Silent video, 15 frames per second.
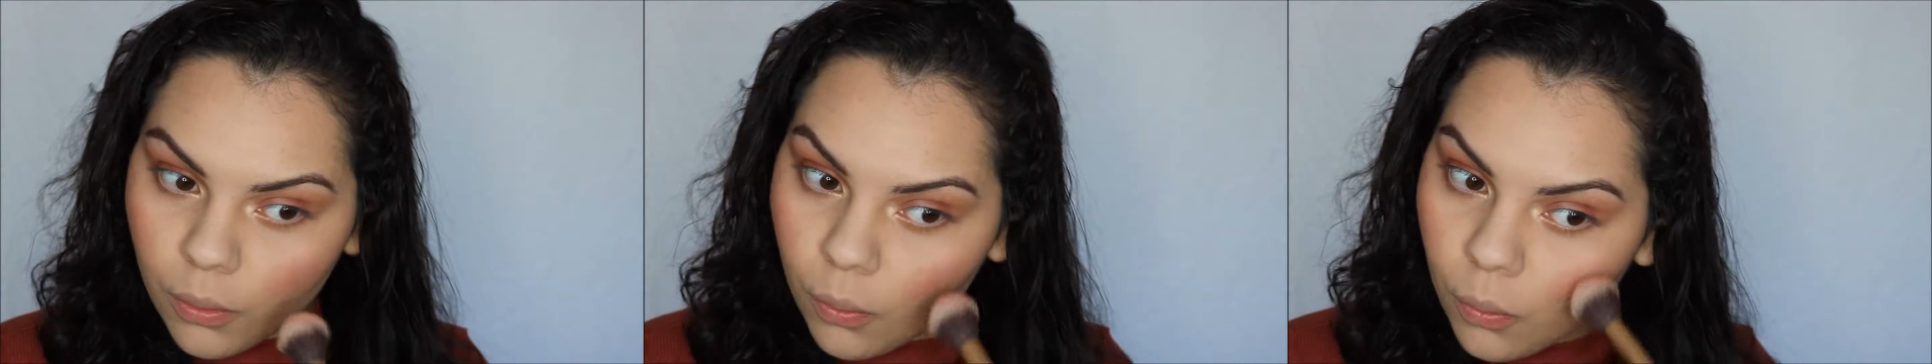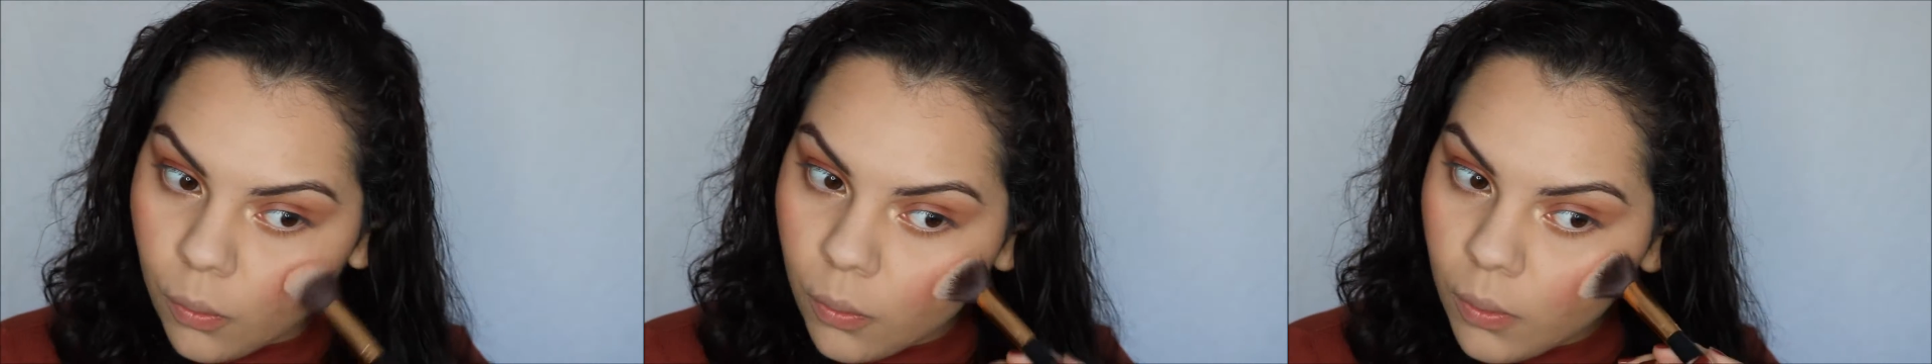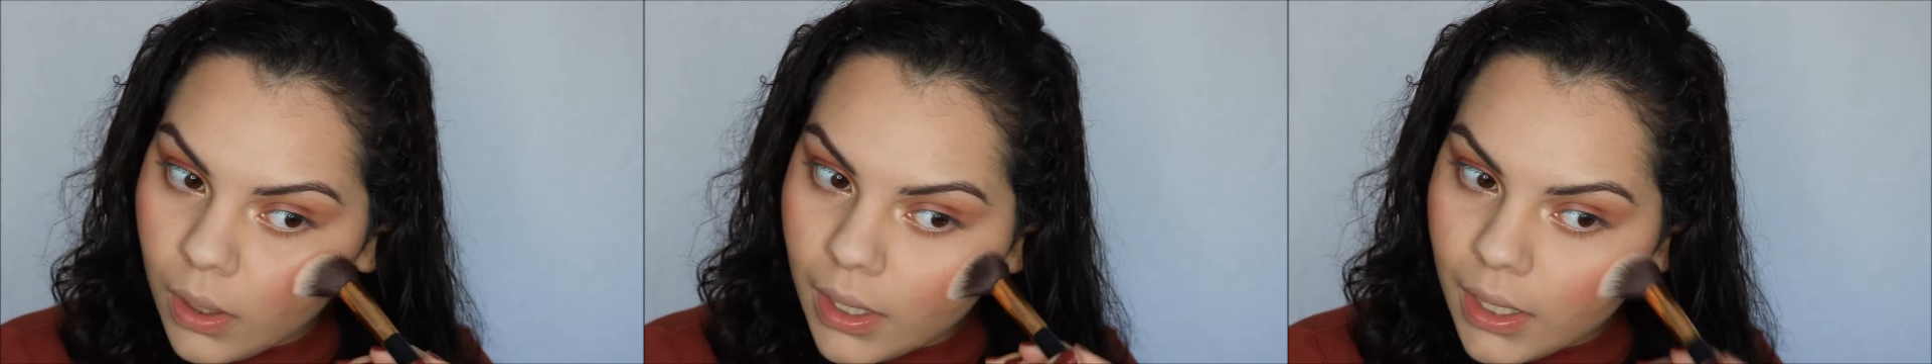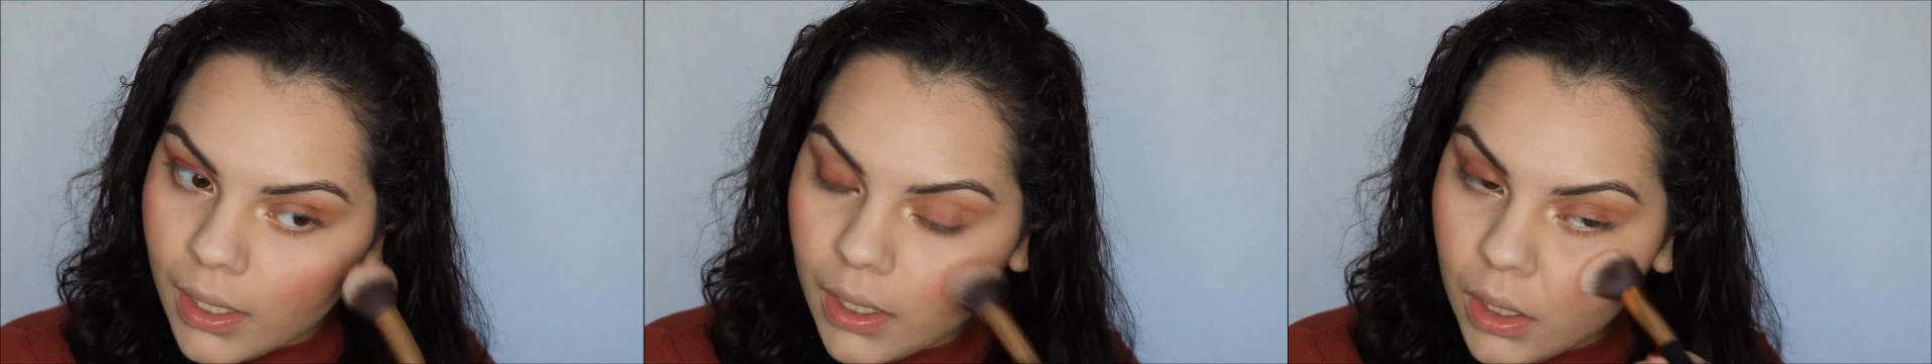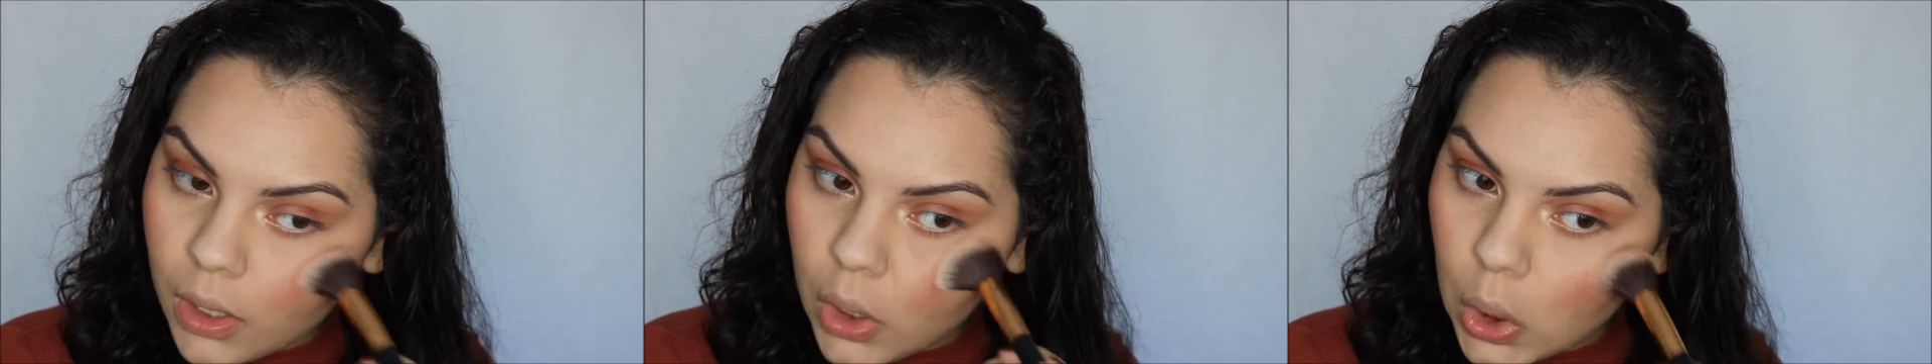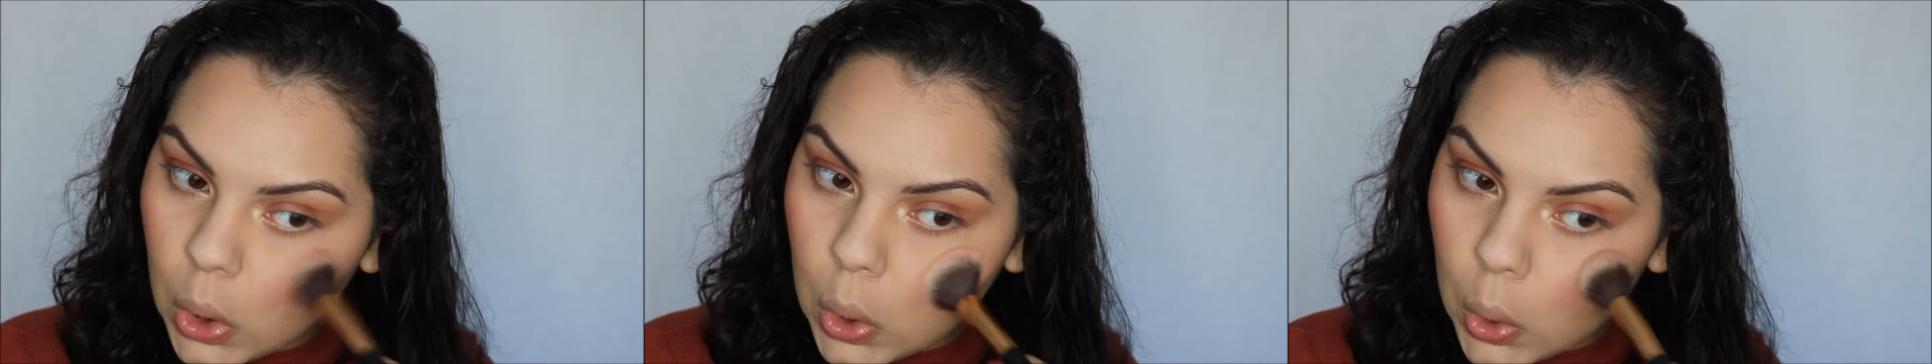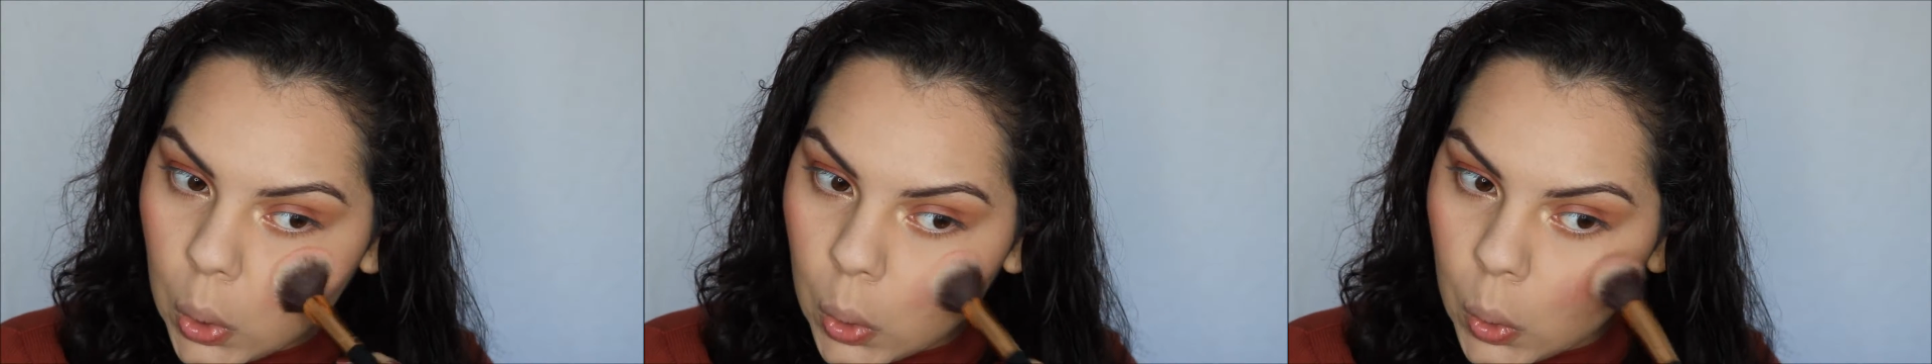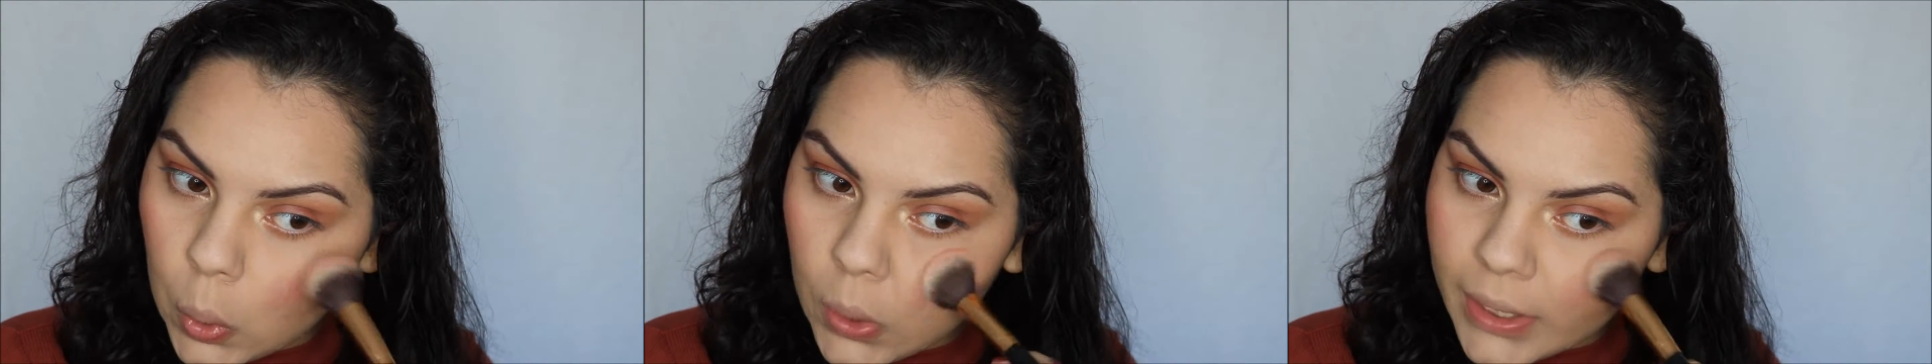
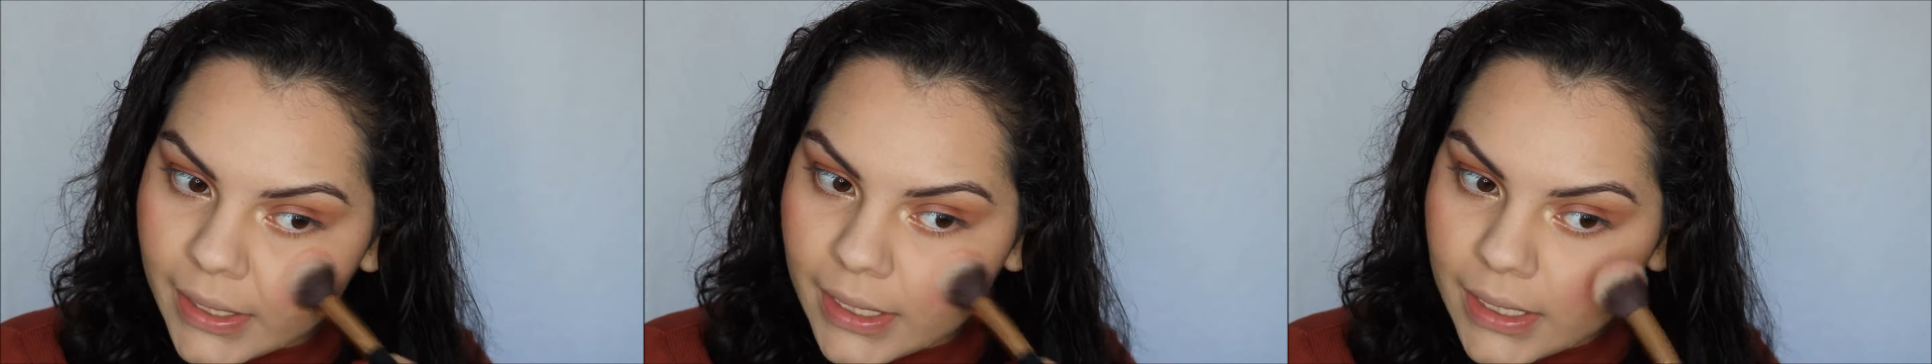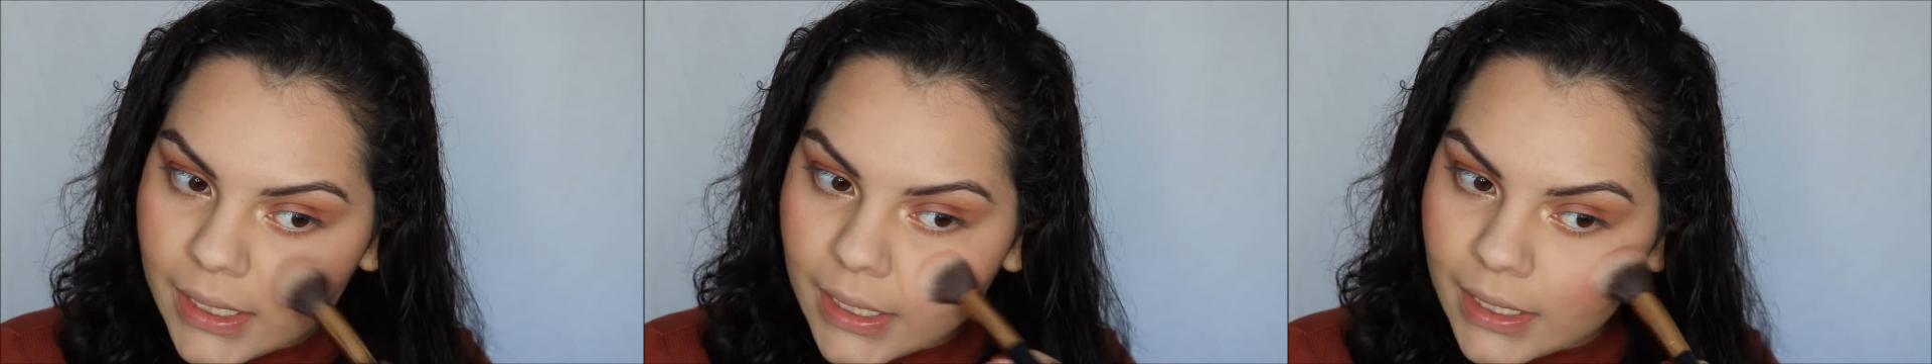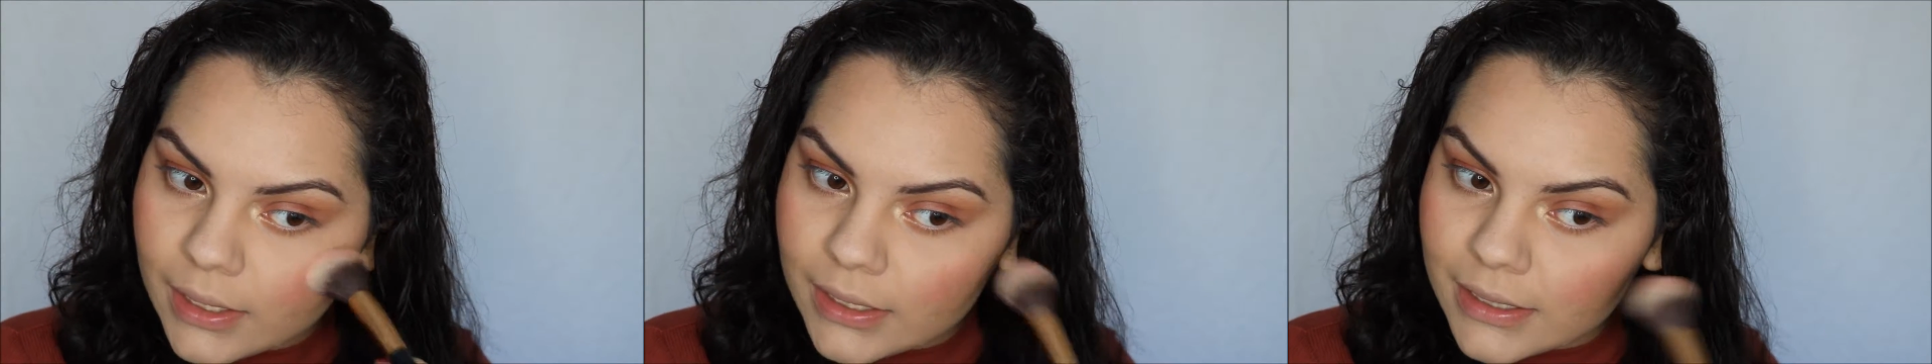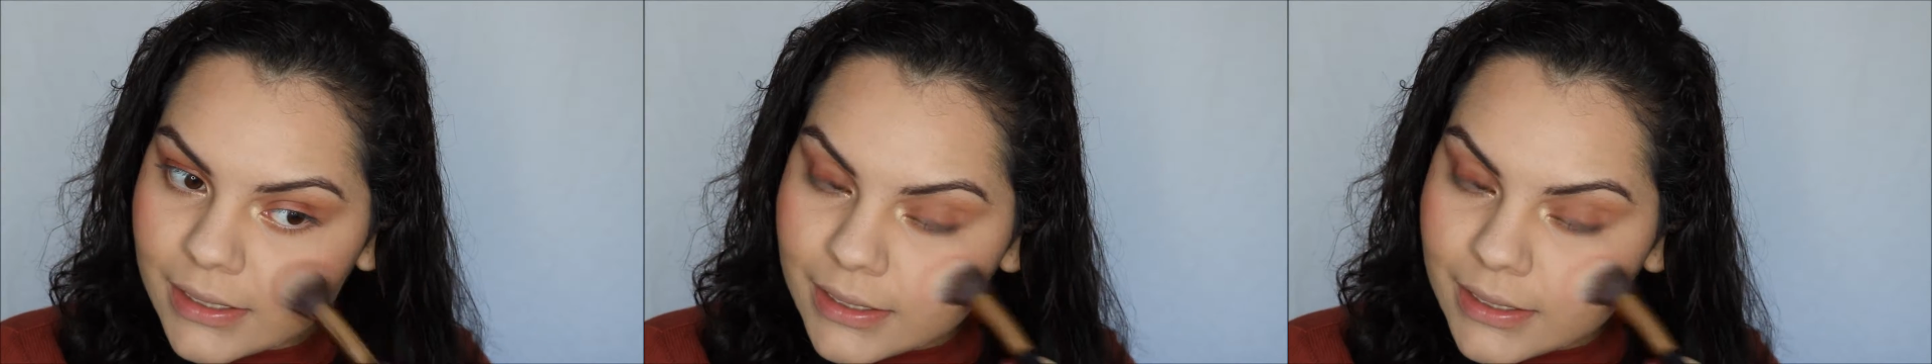Wow, I think I